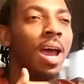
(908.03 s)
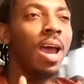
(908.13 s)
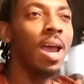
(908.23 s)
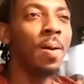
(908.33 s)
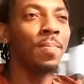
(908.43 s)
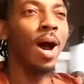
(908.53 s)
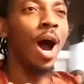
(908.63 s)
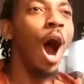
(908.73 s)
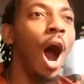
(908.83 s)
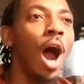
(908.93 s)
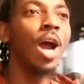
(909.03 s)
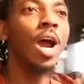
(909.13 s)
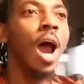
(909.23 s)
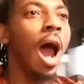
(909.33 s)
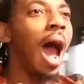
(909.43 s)
am a hard,
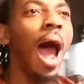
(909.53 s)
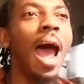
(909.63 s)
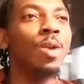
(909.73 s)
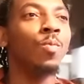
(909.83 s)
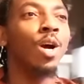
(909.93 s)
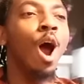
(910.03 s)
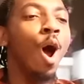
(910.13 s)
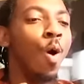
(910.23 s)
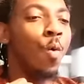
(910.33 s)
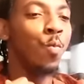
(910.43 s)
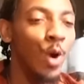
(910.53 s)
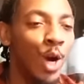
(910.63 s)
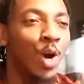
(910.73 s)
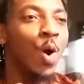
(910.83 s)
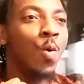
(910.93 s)
I work
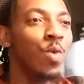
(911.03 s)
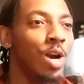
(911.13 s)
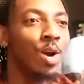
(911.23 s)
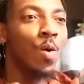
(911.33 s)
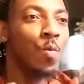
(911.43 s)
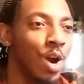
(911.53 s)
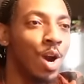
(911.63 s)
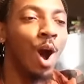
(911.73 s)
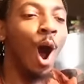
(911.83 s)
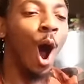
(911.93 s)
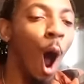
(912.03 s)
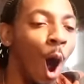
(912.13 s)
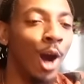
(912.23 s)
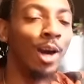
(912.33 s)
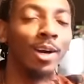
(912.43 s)
real, real, real hard.